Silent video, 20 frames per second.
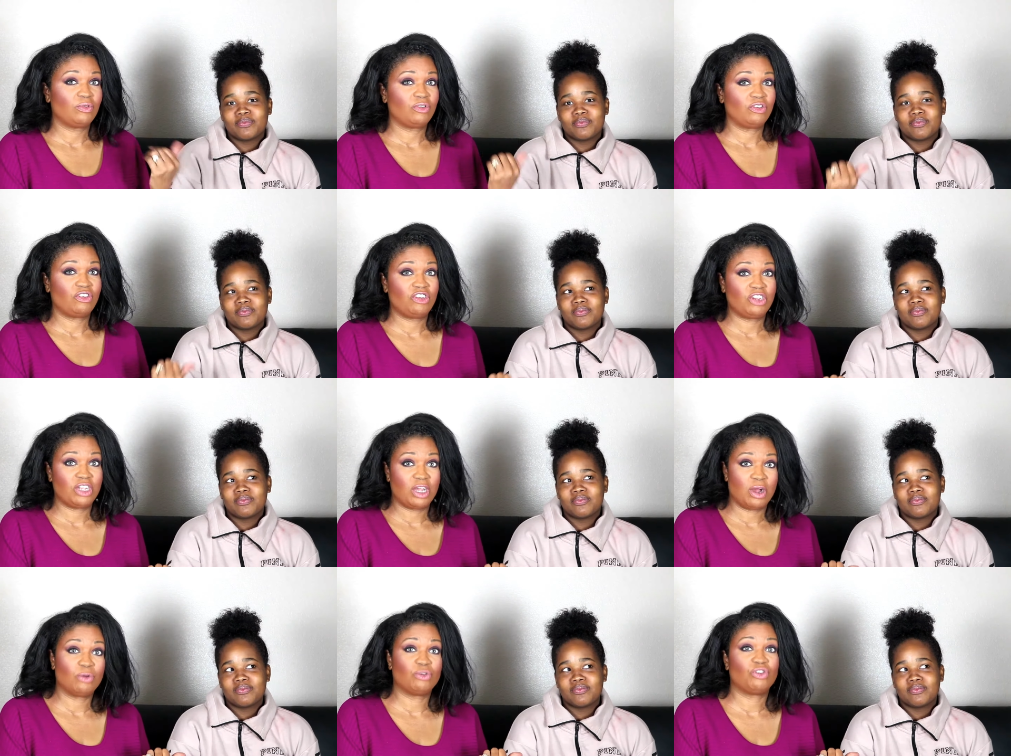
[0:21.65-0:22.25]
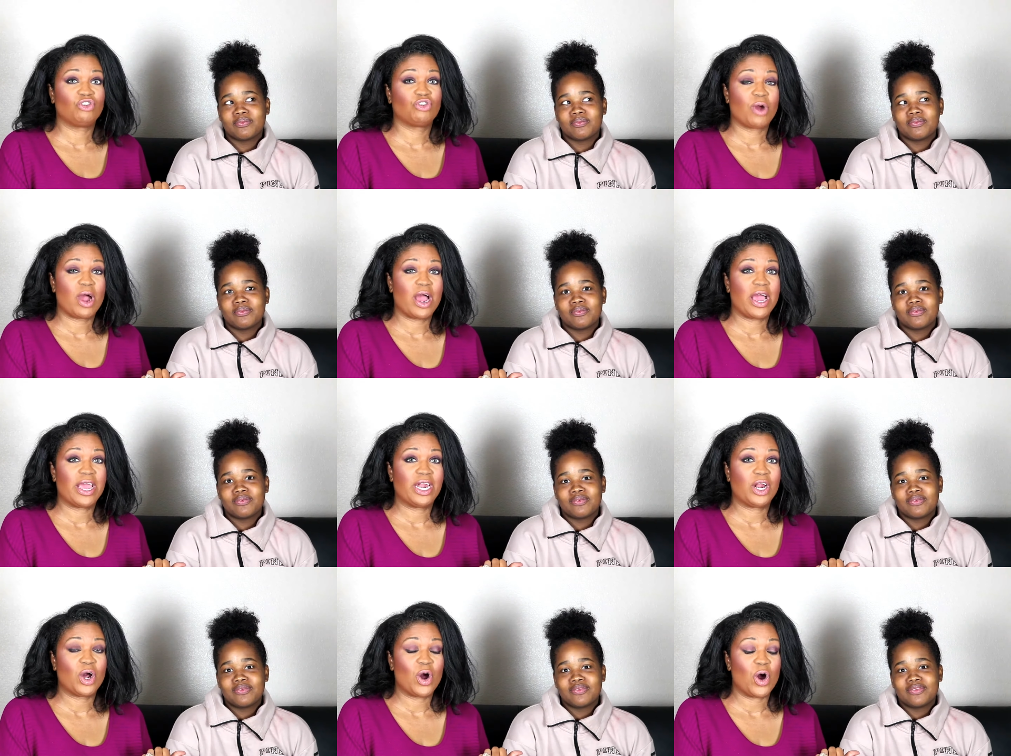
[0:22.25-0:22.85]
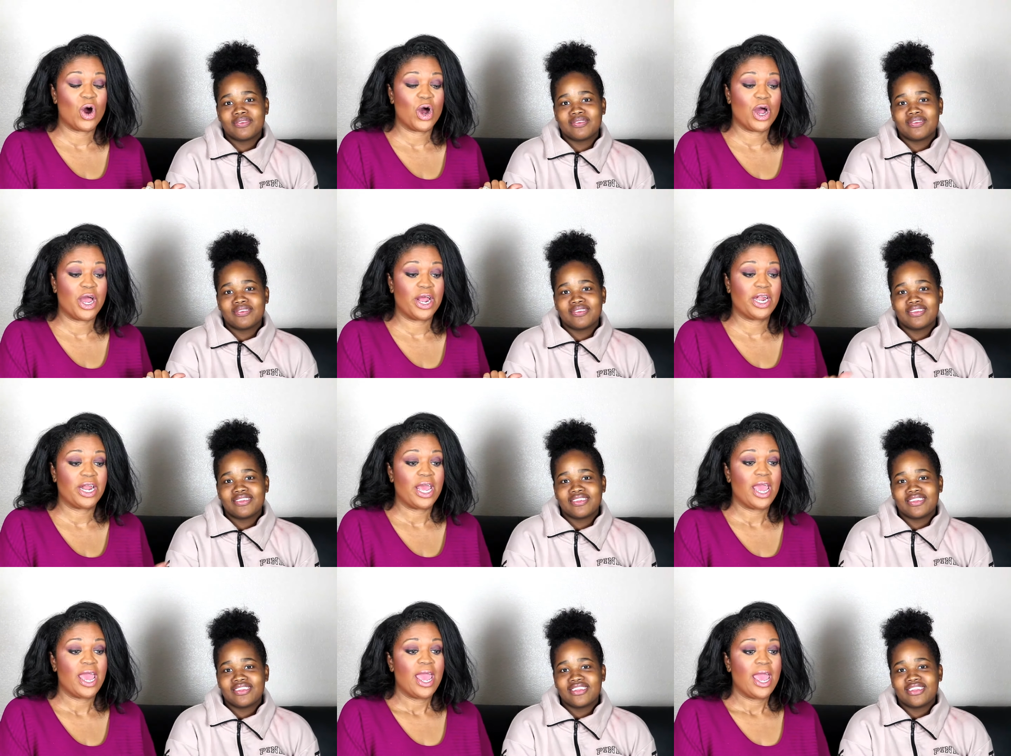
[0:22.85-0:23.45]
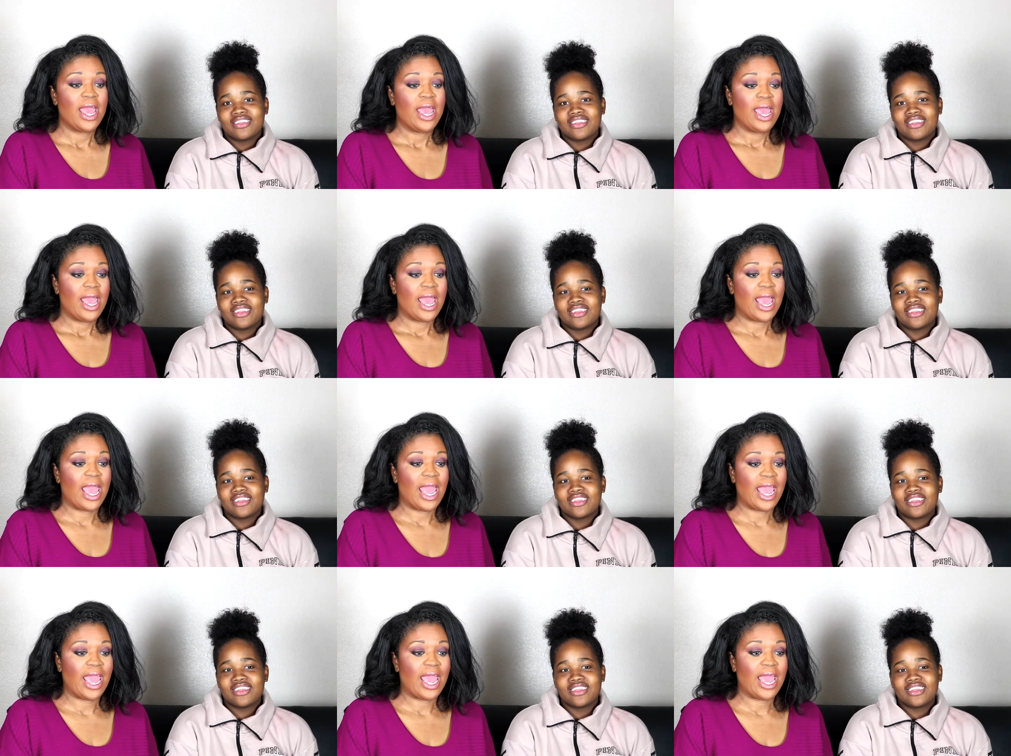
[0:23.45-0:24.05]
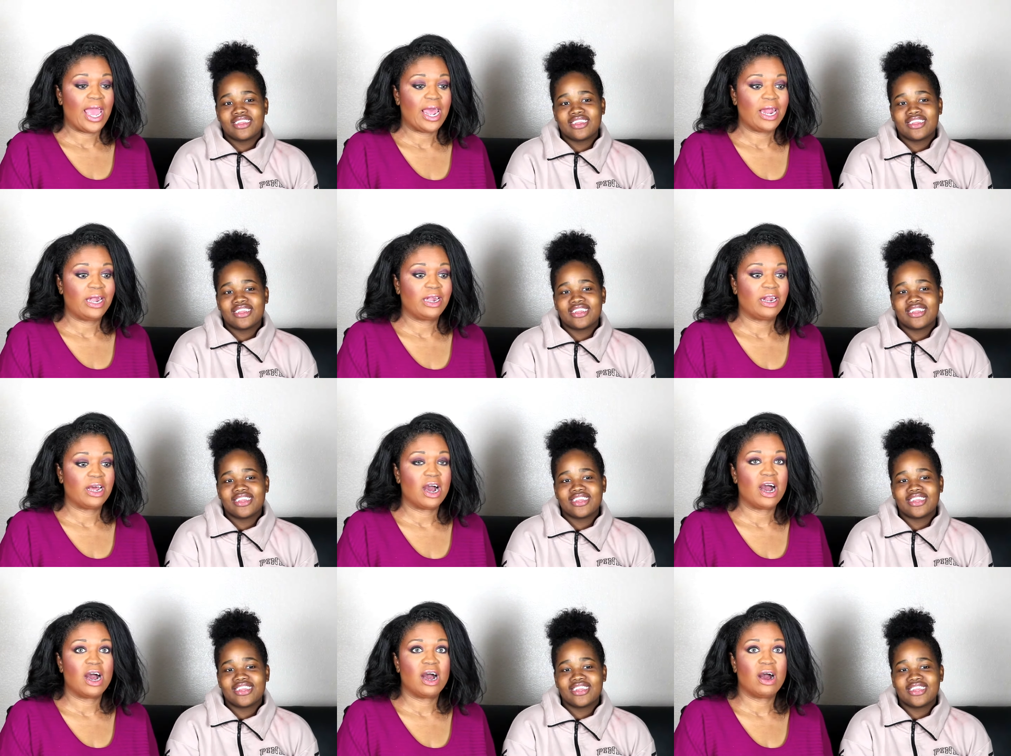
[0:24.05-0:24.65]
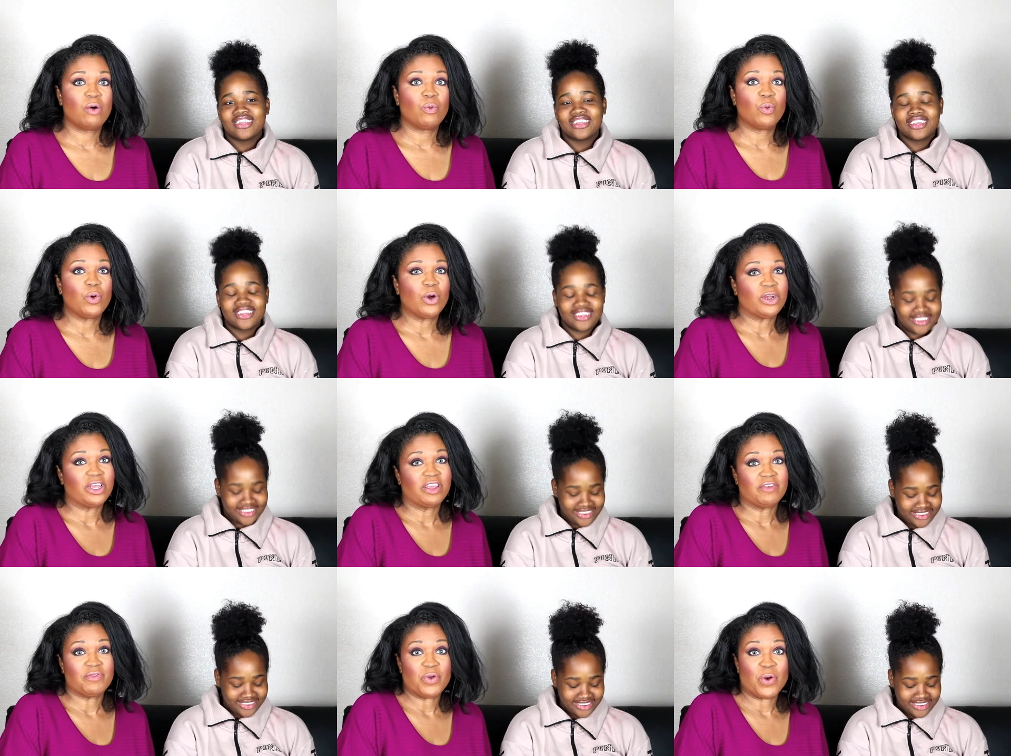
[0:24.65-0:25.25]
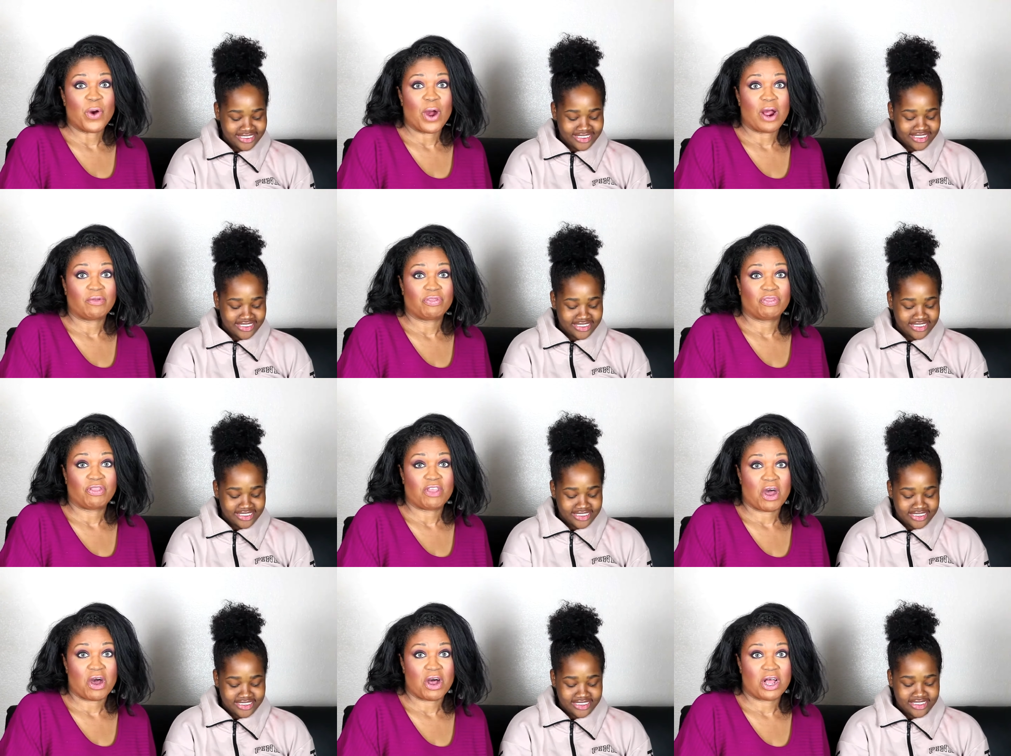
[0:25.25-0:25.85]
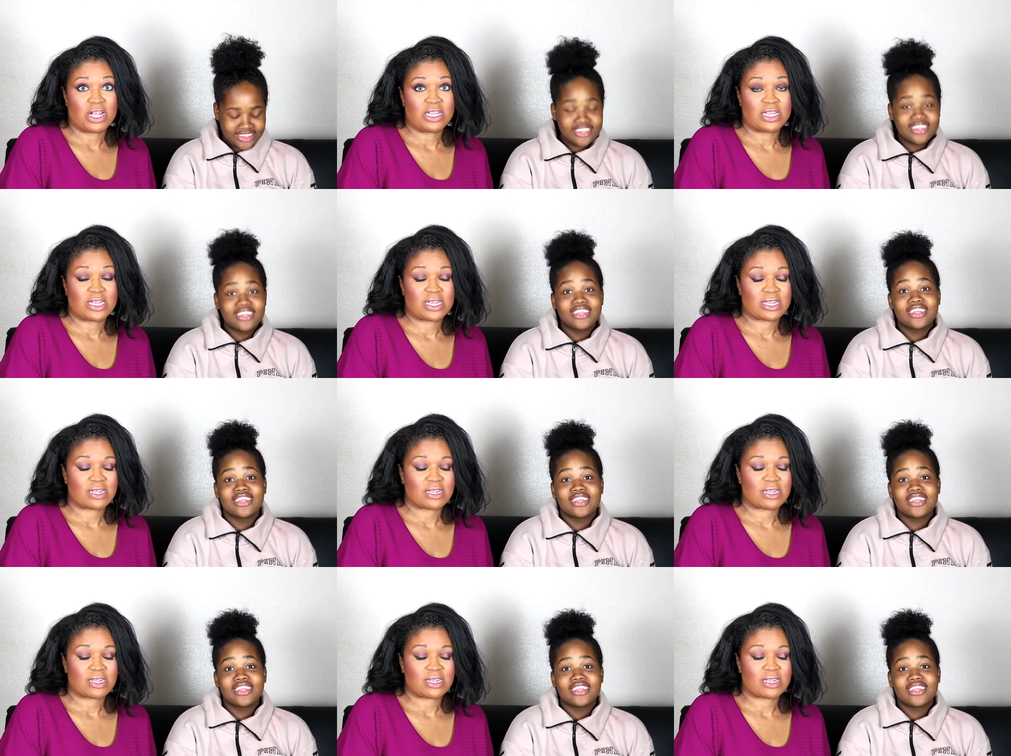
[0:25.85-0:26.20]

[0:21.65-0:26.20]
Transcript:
Speaker 1: She gonna try it on, and uh, we'll give you our thoughts.